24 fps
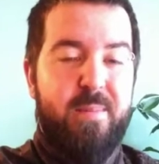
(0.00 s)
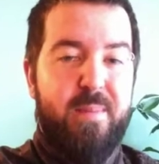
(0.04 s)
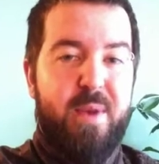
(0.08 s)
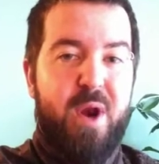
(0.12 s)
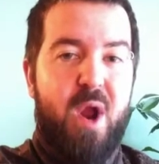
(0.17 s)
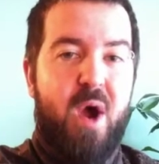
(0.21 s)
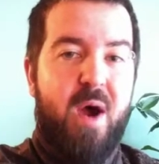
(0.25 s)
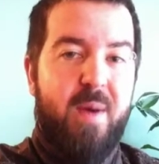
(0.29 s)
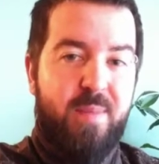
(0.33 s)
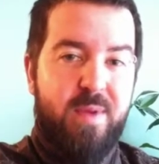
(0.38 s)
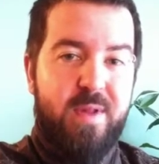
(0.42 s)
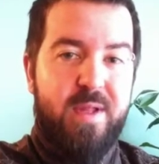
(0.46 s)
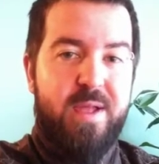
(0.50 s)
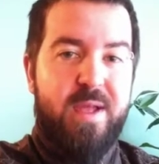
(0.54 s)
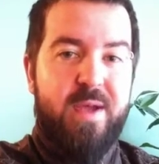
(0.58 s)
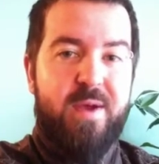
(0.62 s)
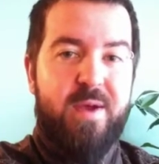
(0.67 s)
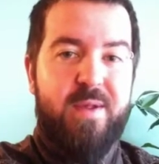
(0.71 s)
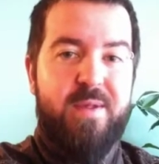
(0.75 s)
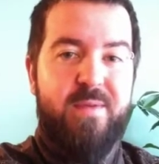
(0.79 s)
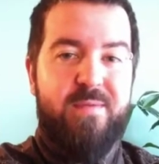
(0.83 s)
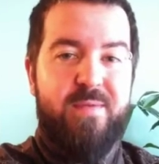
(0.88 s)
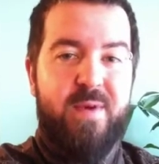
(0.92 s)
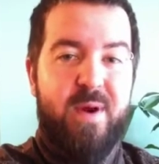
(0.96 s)
monopoly
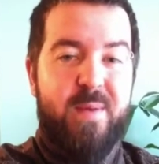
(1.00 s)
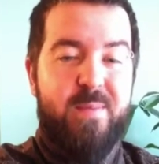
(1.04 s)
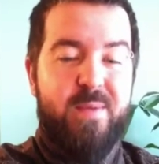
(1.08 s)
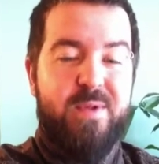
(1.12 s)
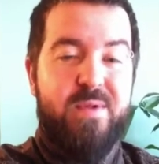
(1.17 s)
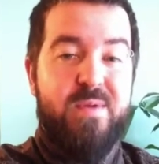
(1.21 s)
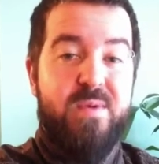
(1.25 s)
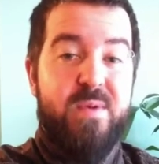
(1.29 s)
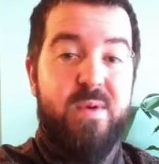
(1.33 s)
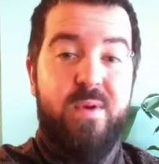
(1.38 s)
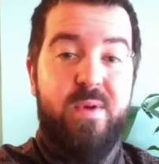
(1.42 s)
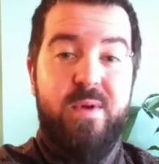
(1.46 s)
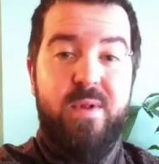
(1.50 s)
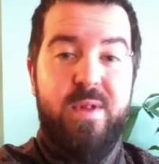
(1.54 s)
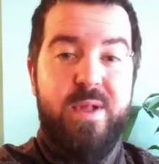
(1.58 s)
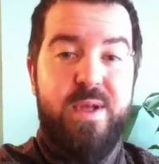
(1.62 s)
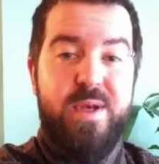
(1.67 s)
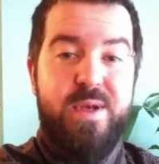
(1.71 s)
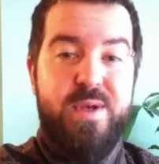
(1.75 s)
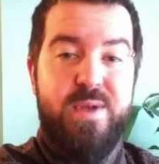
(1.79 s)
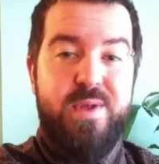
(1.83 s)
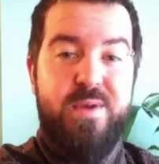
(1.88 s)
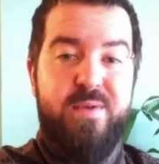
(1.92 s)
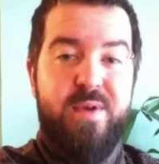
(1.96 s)
on the pharmaceutical
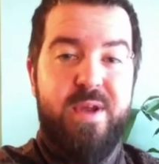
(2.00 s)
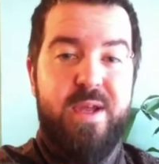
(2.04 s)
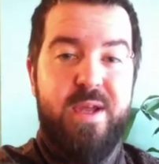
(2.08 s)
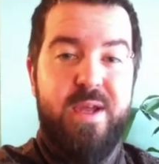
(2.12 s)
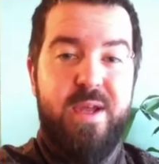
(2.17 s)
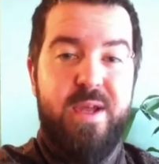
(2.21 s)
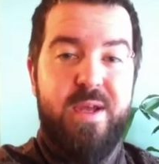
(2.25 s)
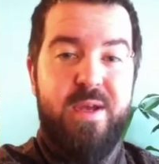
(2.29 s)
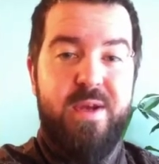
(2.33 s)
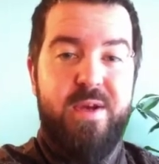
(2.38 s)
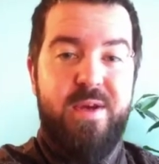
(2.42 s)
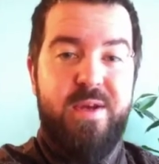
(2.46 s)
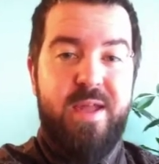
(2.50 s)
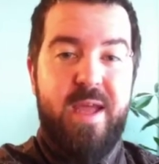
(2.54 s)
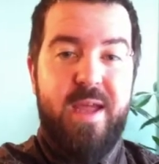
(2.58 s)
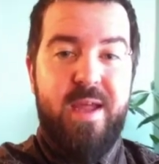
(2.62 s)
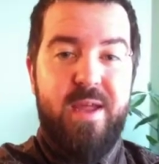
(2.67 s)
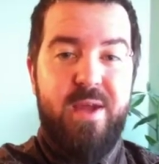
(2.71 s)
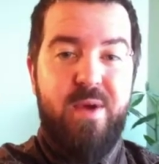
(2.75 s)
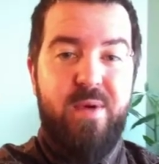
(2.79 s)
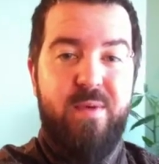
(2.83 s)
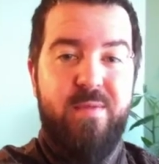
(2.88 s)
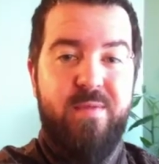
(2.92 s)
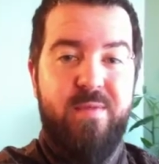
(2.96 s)
industry, and you're
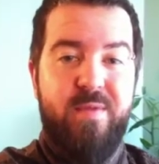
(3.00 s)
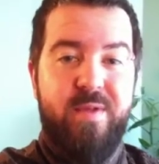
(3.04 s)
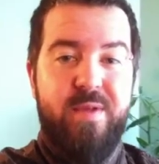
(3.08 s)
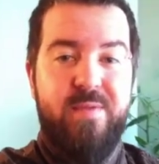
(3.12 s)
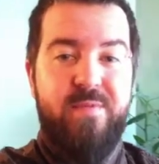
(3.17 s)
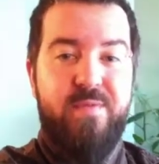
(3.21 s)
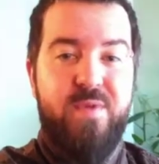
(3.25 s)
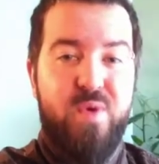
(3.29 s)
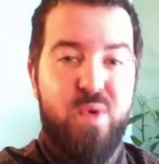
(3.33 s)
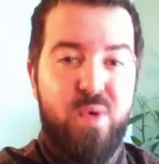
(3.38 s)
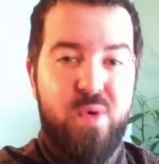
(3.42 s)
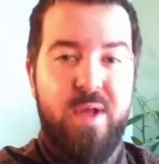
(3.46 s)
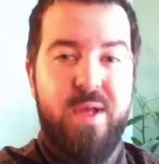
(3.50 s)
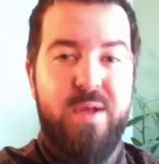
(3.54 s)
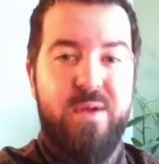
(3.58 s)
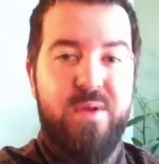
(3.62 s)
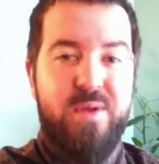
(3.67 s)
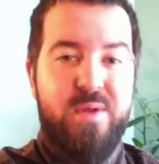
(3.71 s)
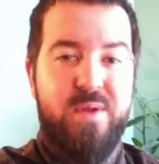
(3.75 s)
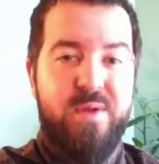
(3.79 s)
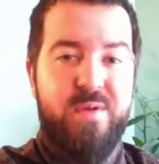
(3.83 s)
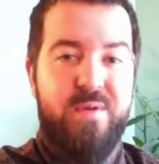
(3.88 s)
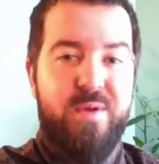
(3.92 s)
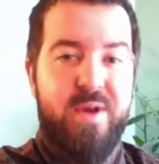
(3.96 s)
taking over the food
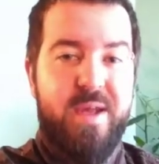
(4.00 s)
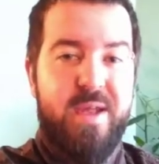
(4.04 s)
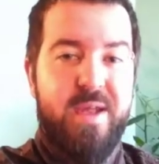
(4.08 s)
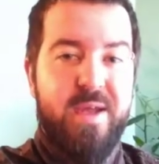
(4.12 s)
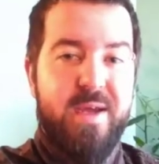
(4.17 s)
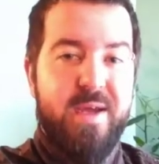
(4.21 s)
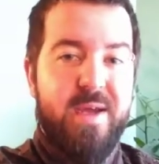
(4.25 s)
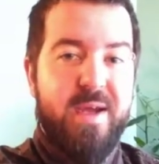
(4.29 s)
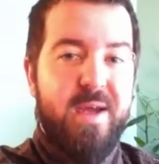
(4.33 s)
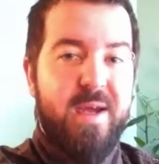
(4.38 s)
industry,